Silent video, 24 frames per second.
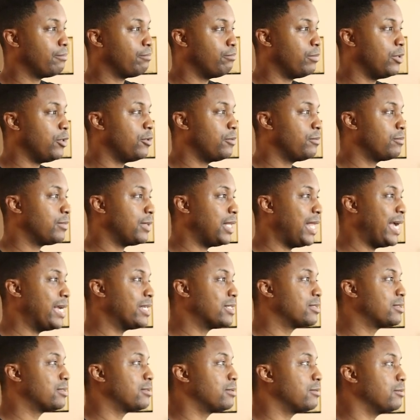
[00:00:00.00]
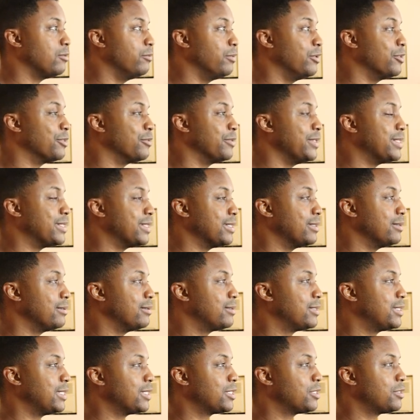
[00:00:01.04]
boom, last or most recent
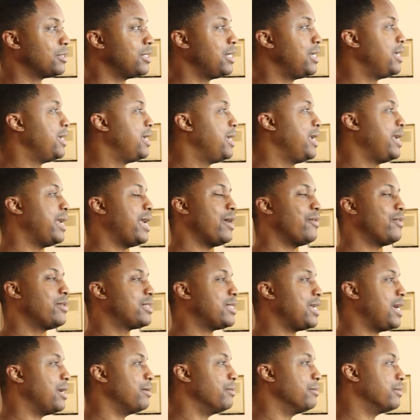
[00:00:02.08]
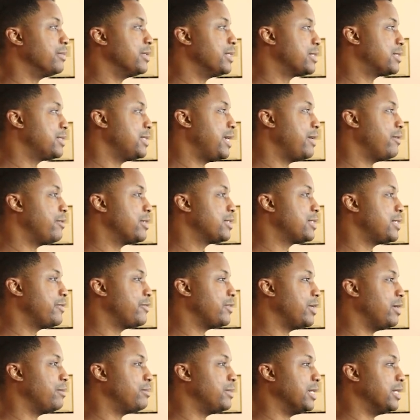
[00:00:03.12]
6. Every time, it's never
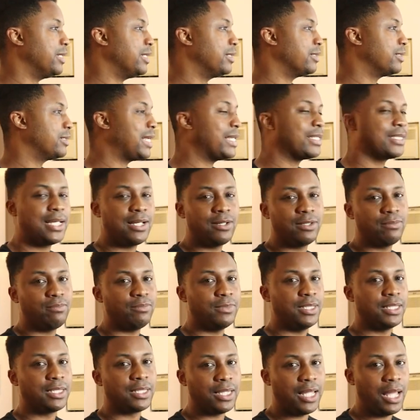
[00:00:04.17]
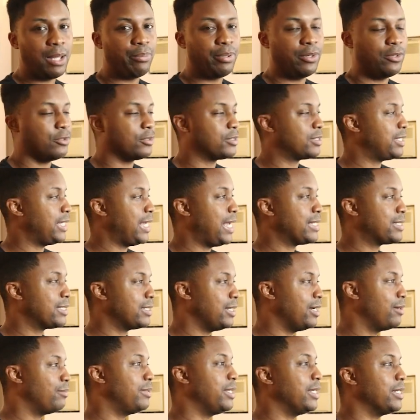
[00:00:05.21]
updating. That's how little I post. It hasn't
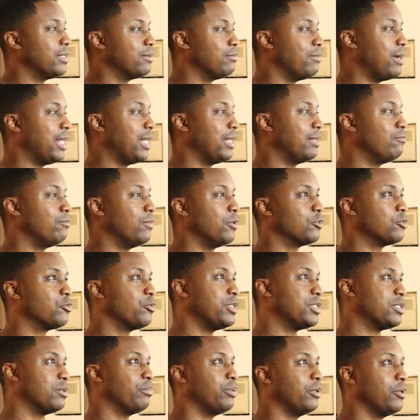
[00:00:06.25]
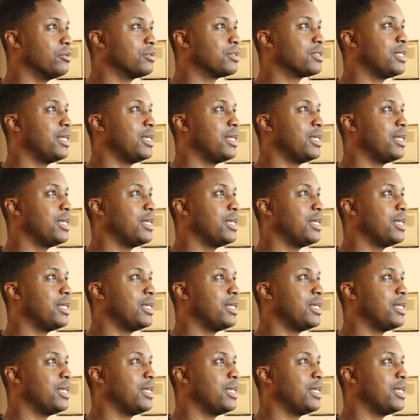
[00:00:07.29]
updated my most recent post.